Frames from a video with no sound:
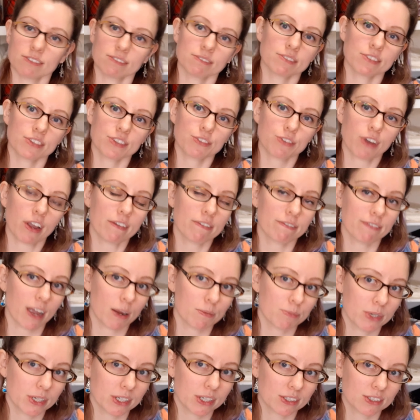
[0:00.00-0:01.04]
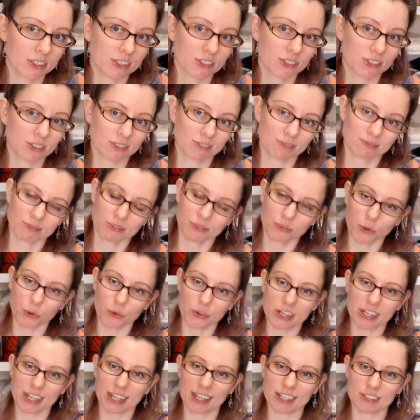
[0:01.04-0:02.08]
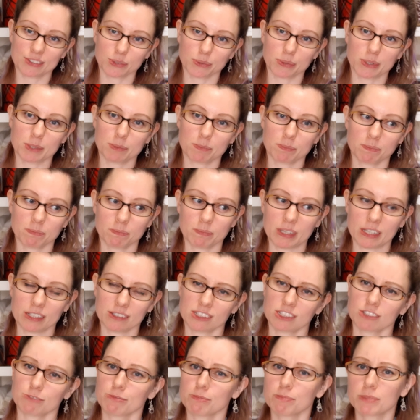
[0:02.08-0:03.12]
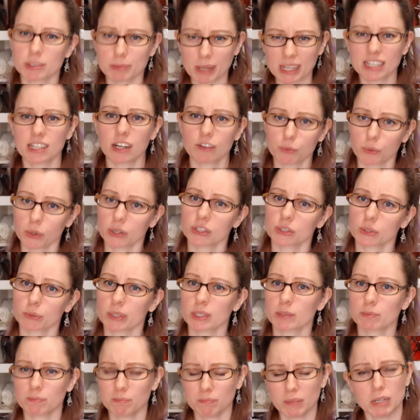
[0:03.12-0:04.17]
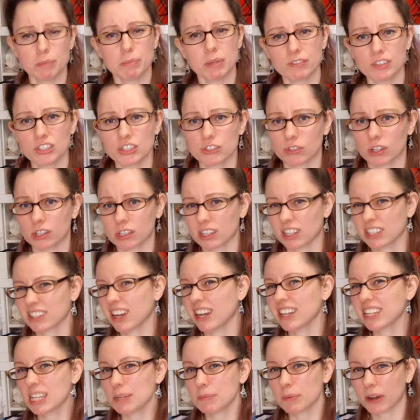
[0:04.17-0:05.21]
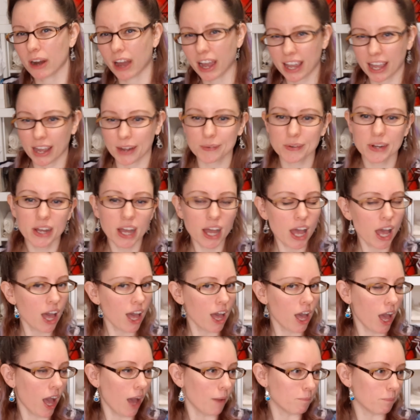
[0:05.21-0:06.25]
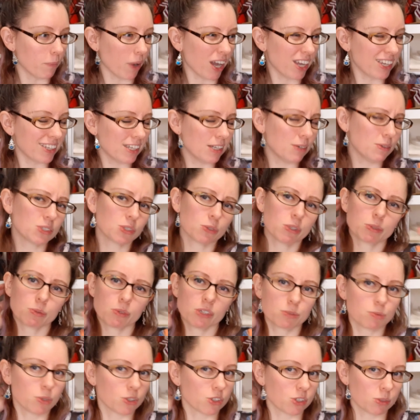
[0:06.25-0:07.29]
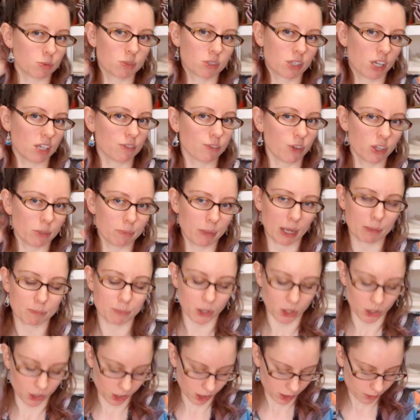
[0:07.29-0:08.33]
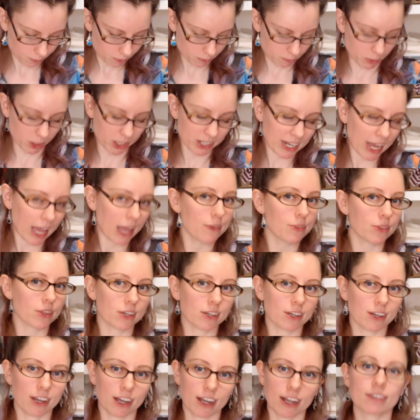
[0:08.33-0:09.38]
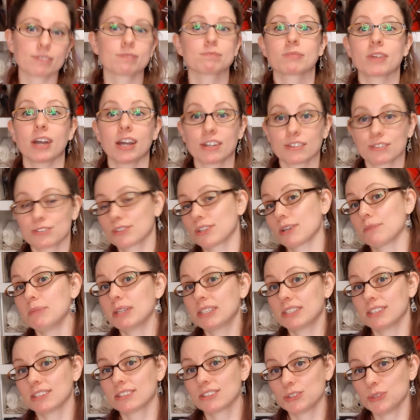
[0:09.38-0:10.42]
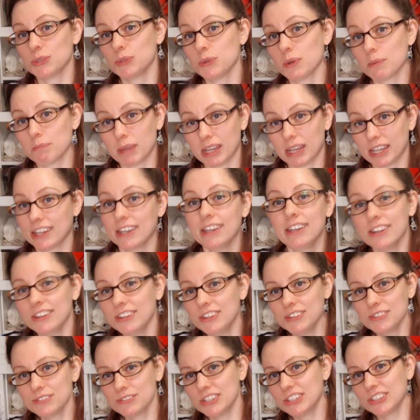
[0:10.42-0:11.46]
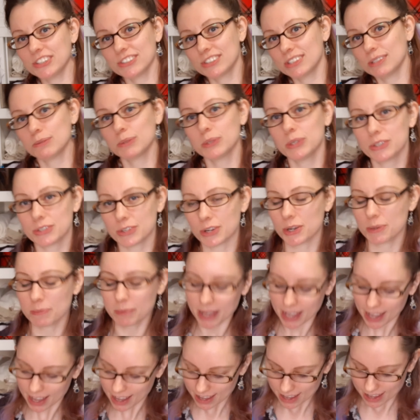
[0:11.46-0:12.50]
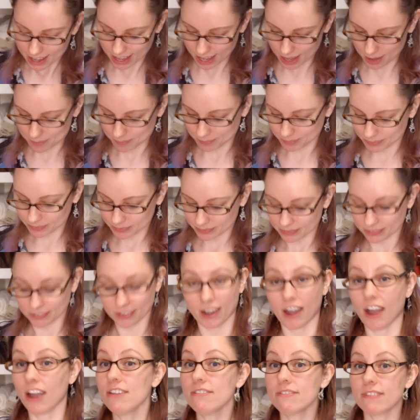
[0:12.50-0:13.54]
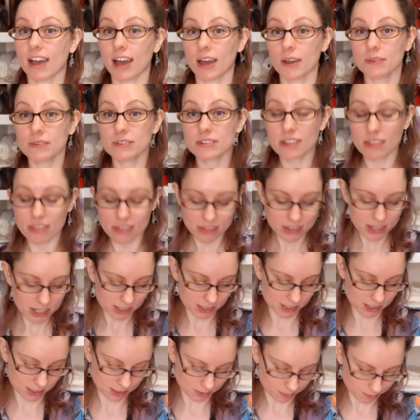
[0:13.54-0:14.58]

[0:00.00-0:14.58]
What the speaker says: the right fabrics for it has always been, to make enough one has always been a bit of a struggle. I kind of keep an eye out, but it was always one of those projects that was kind of on the back burner. But now that I've kind of committed to making a new Regency wardrobe, I found this.